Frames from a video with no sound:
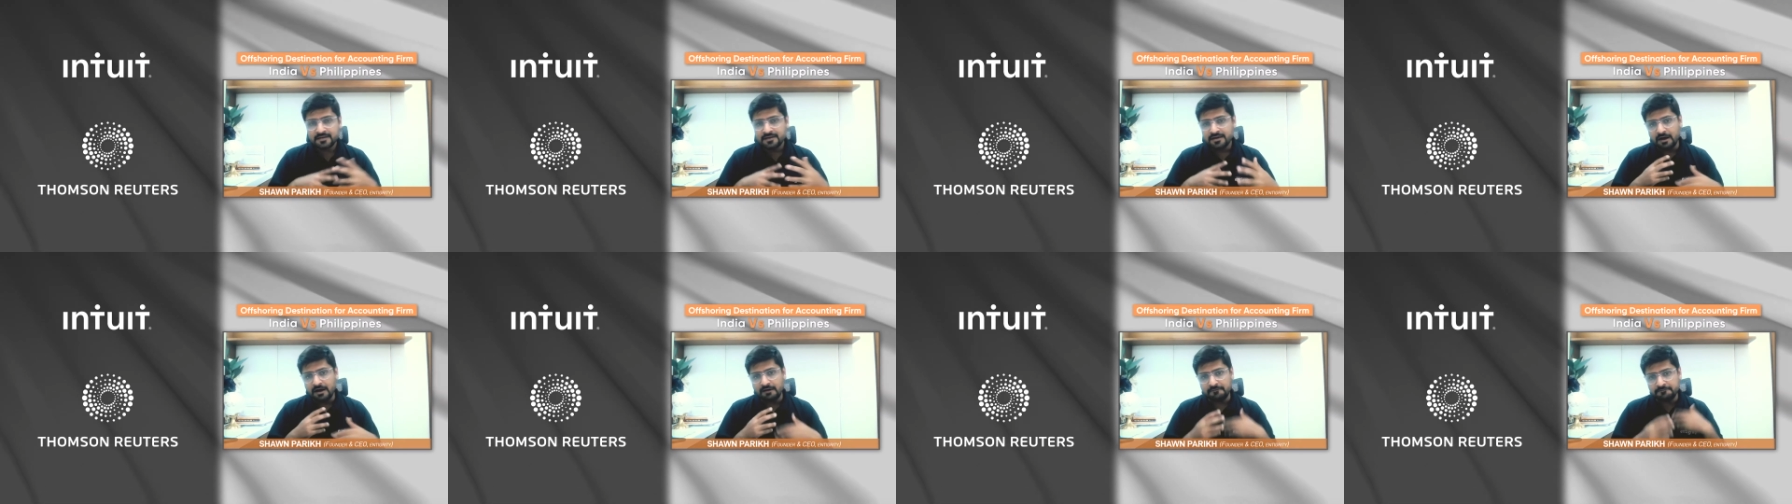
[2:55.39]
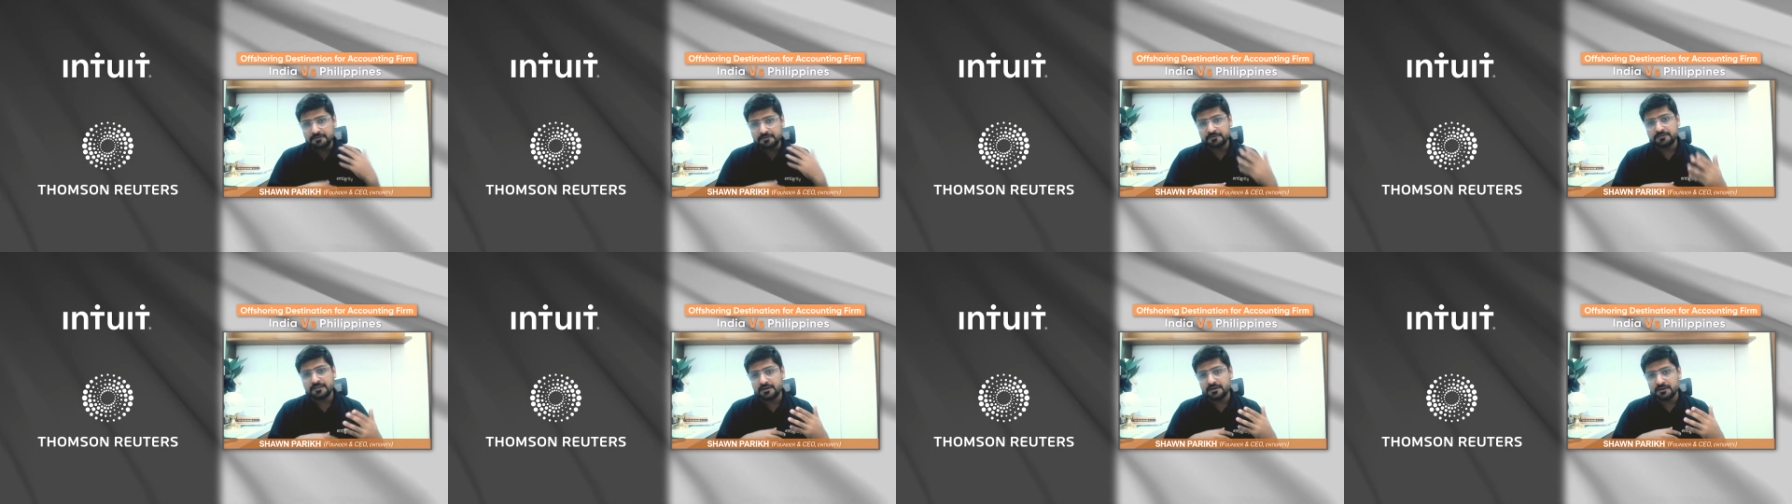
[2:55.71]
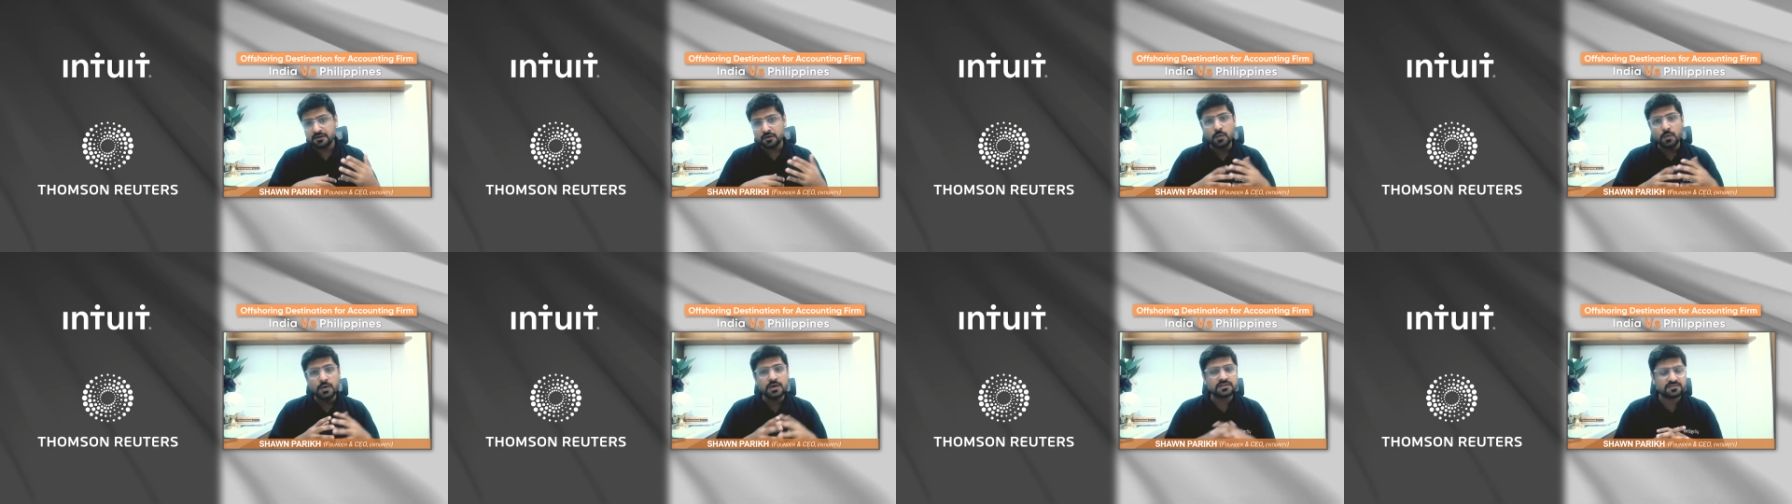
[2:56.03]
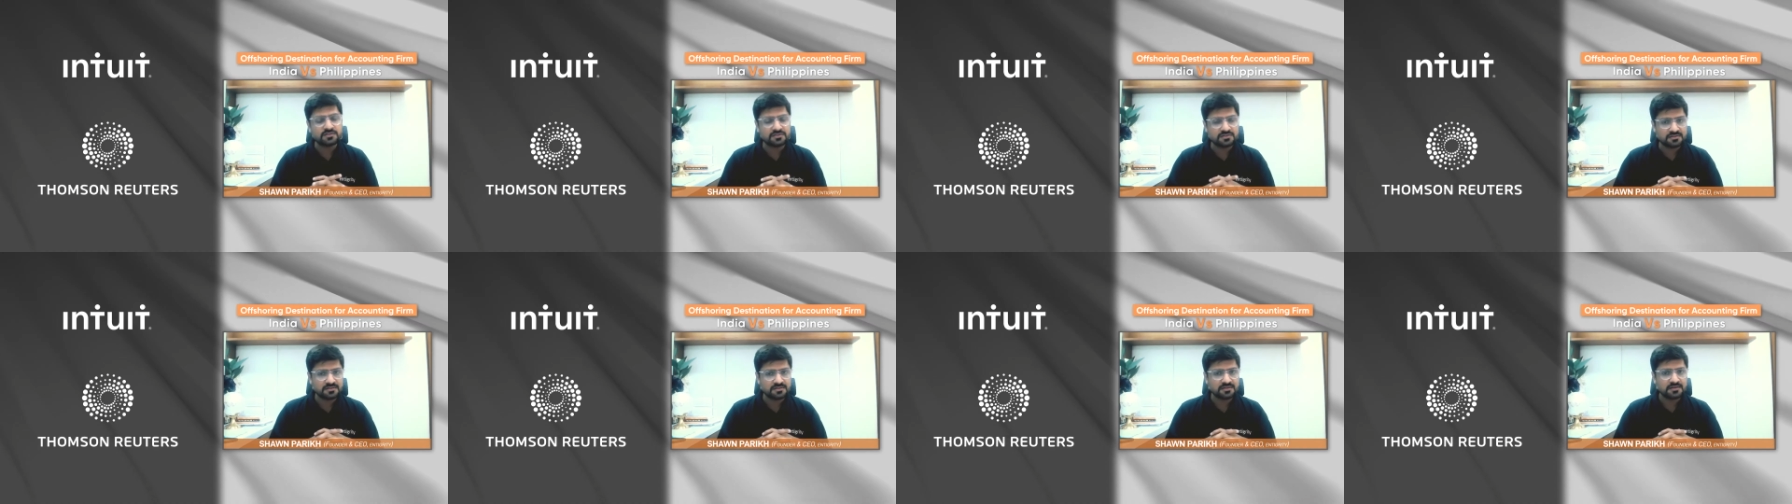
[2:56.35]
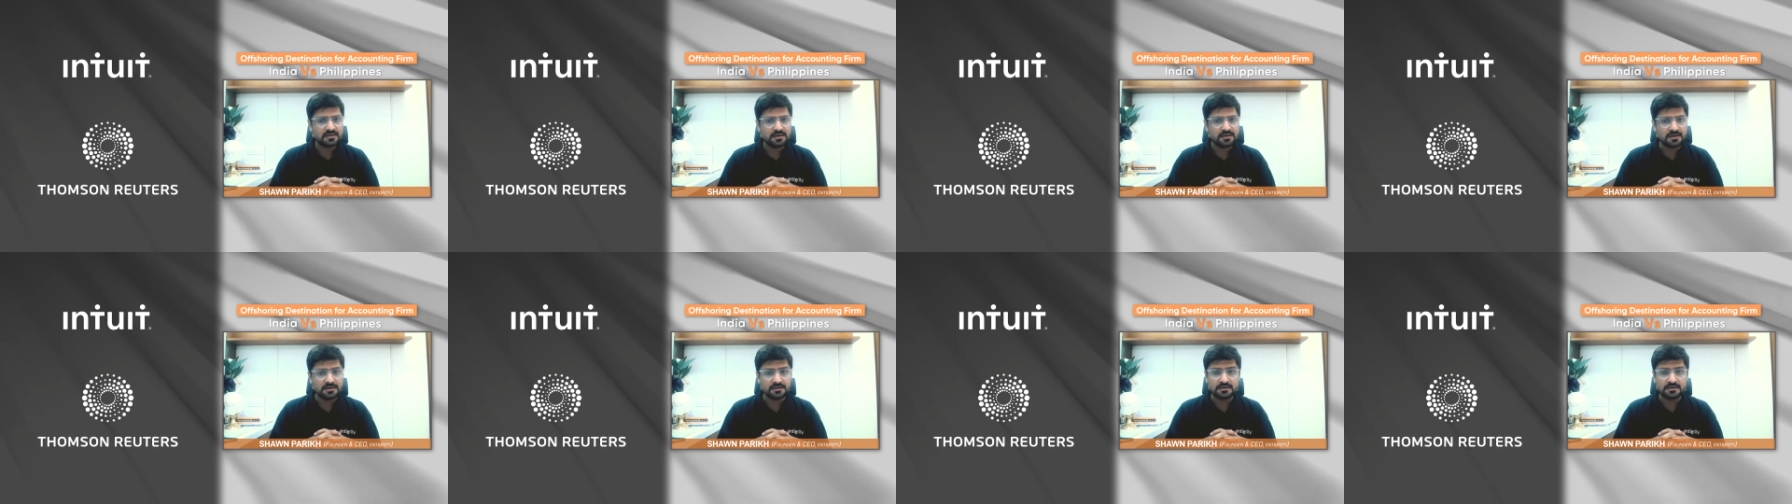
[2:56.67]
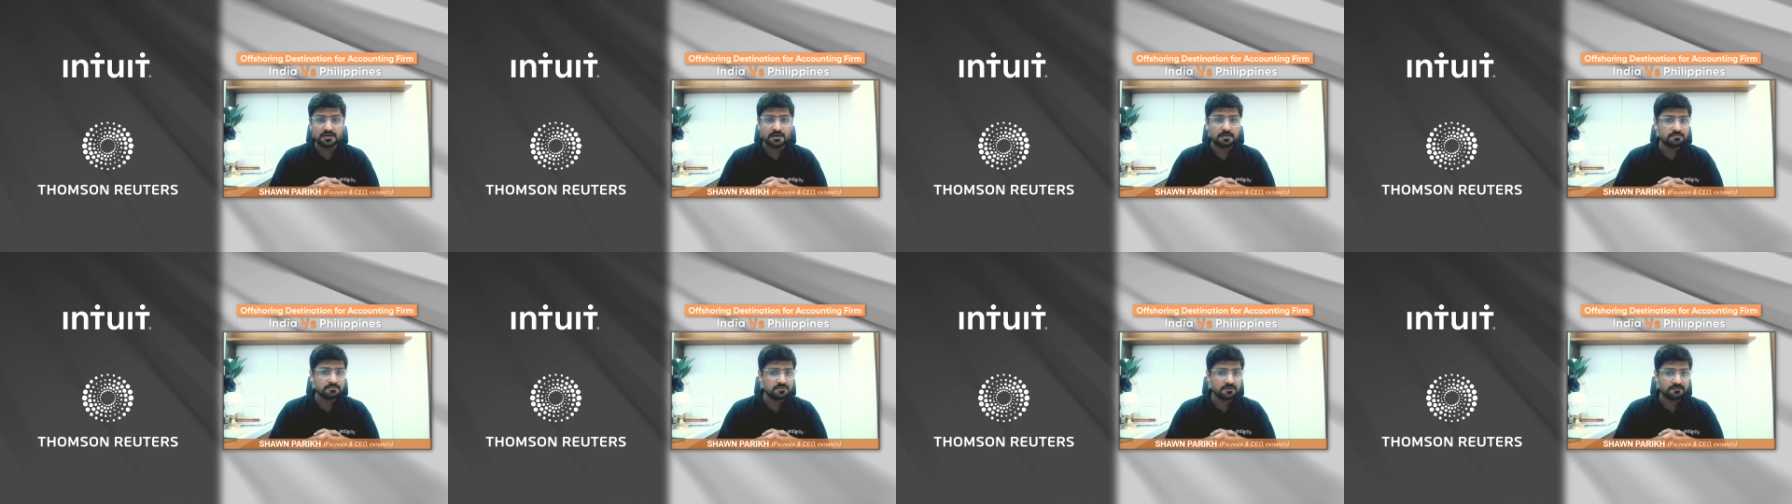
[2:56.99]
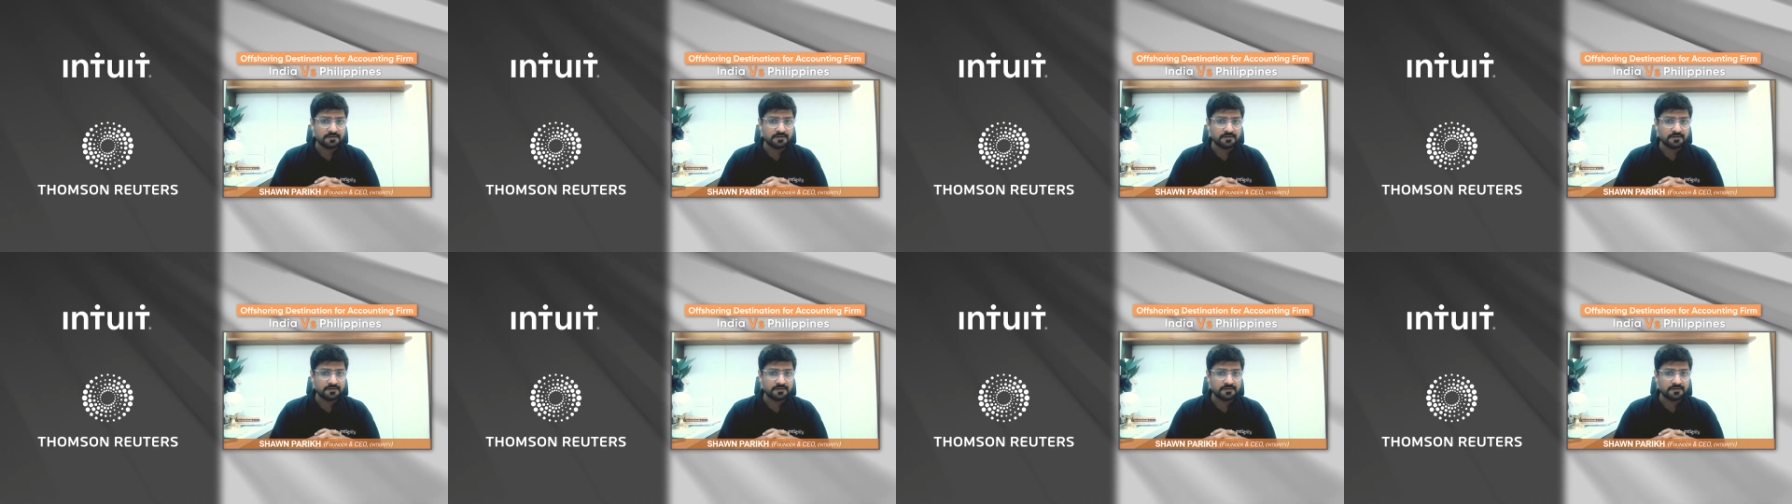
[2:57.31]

after their US in terms of